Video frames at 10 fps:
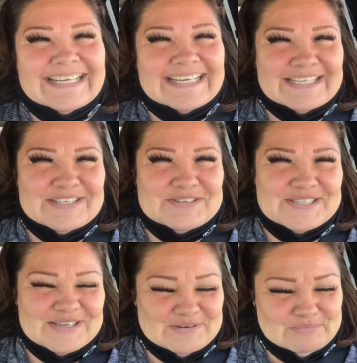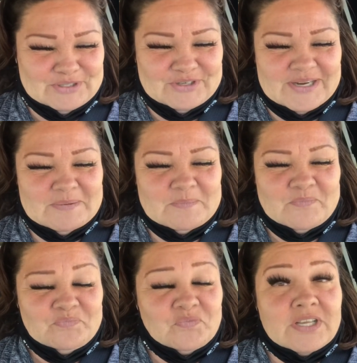I know it's kind of blurry.
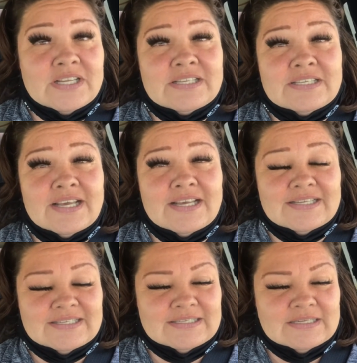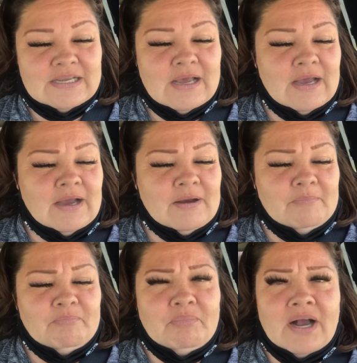It says,
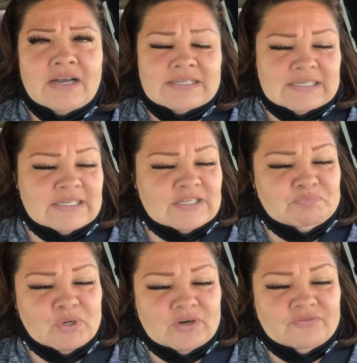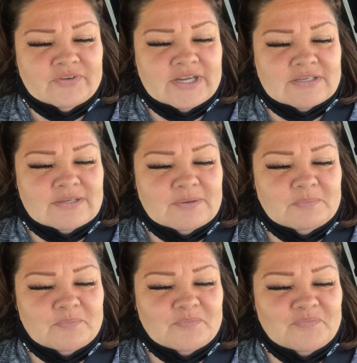box is perfect.
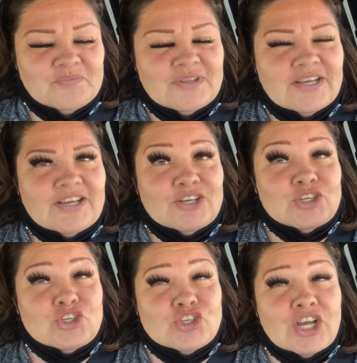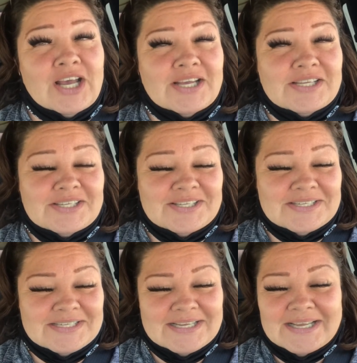Just
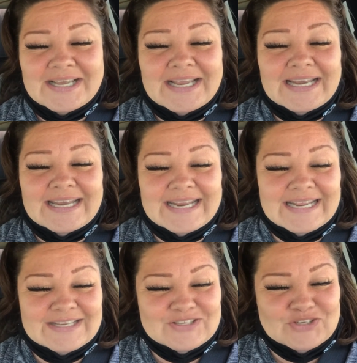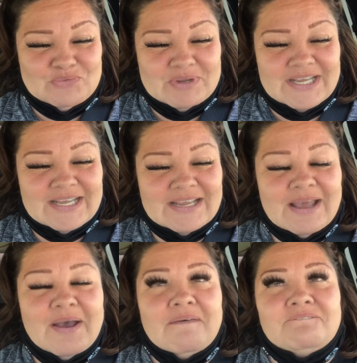needs to be
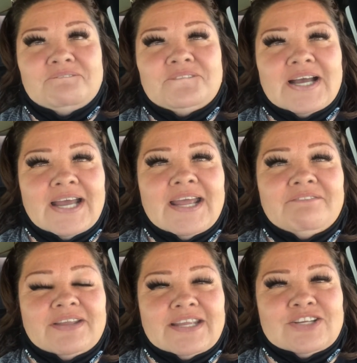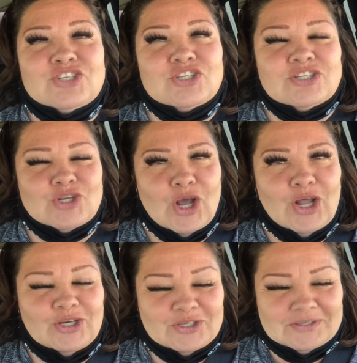5 inches
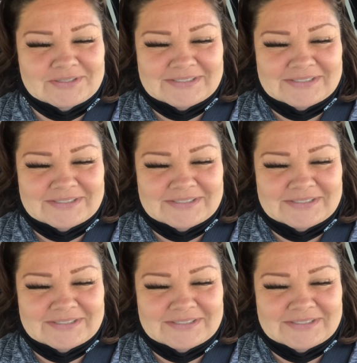taller.